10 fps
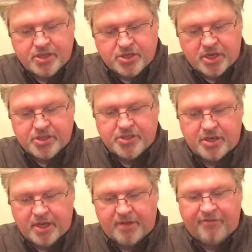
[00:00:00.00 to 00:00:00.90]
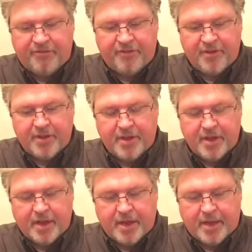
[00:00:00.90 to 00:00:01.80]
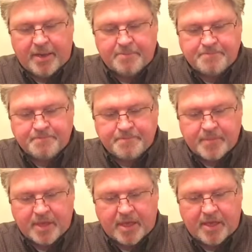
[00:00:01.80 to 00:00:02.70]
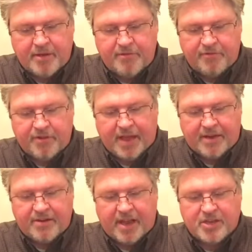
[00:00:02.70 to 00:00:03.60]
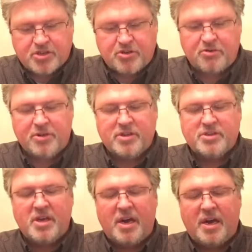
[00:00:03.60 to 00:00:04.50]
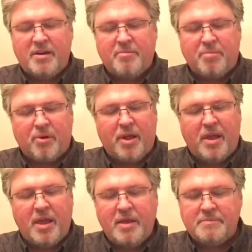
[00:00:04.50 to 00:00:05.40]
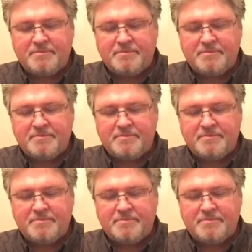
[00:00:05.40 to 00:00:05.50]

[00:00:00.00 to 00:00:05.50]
just enough um, give to that texture that it's not breaking.